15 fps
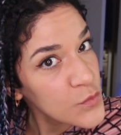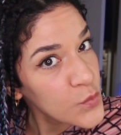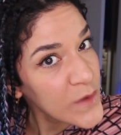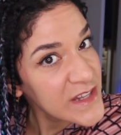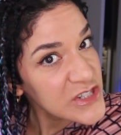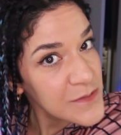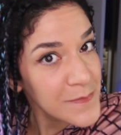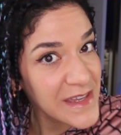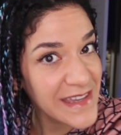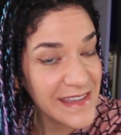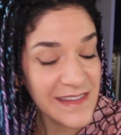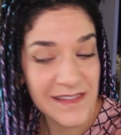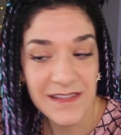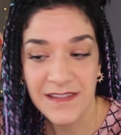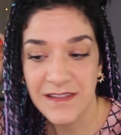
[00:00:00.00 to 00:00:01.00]
which
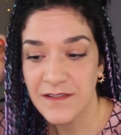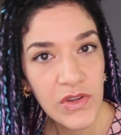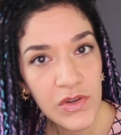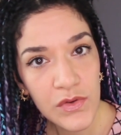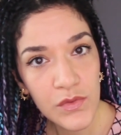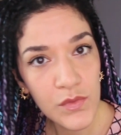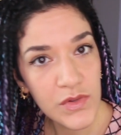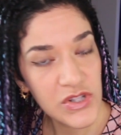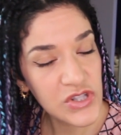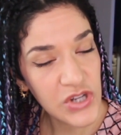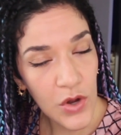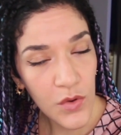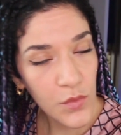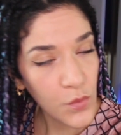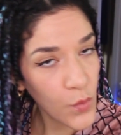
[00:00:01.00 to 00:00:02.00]
means you
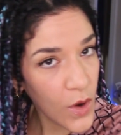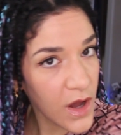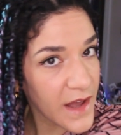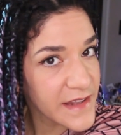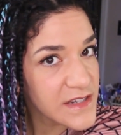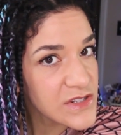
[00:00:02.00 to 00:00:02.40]
don't want